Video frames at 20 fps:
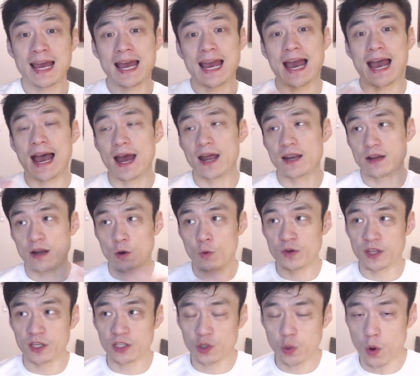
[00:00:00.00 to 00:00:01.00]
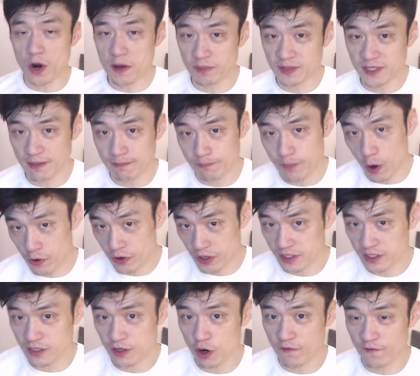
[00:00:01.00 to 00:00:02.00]
and with a 20%
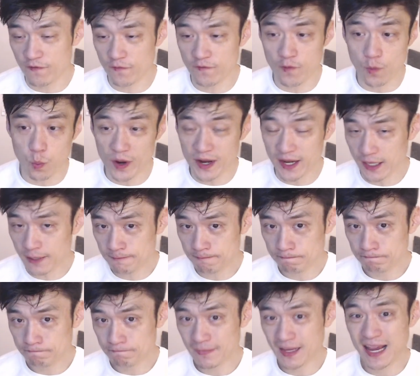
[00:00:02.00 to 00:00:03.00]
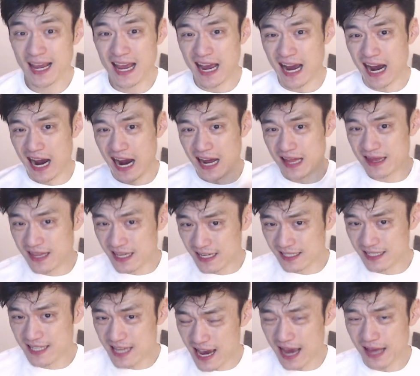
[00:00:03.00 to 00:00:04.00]
bonus for winning. And
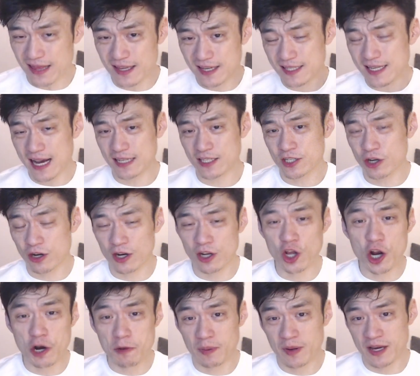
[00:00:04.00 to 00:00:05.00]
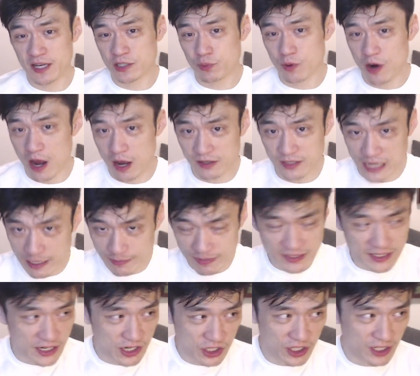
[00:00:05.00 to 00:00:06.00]
this has got a lot of players riled up.
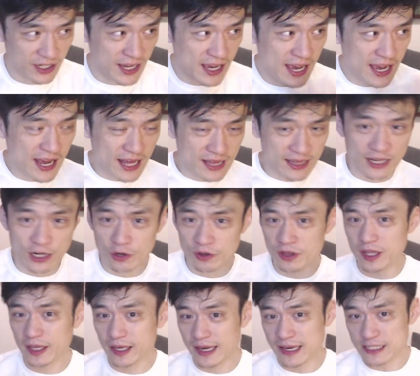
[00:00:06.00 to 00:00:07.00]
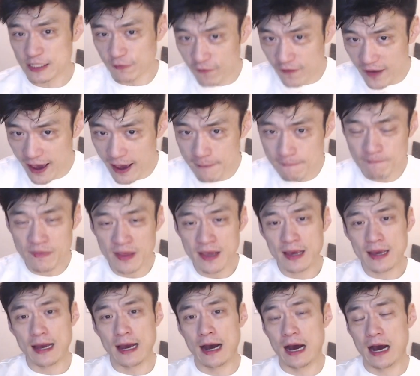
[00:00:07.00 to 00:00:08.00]
Essentially, they don't think it's fair.
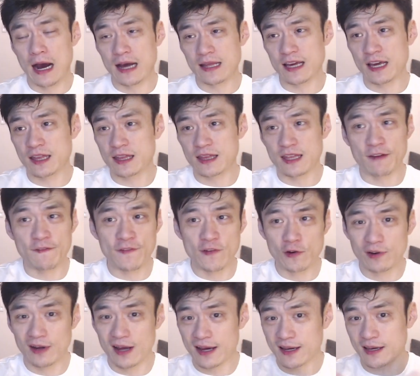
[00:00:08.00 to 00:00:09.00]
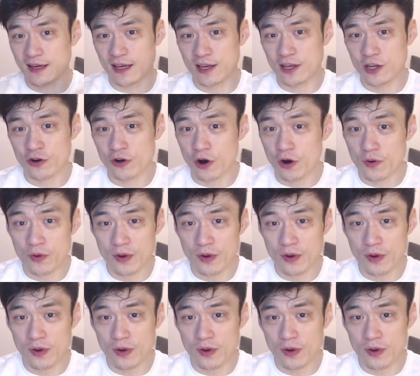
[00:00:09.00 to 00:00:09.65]
They feel like, you know,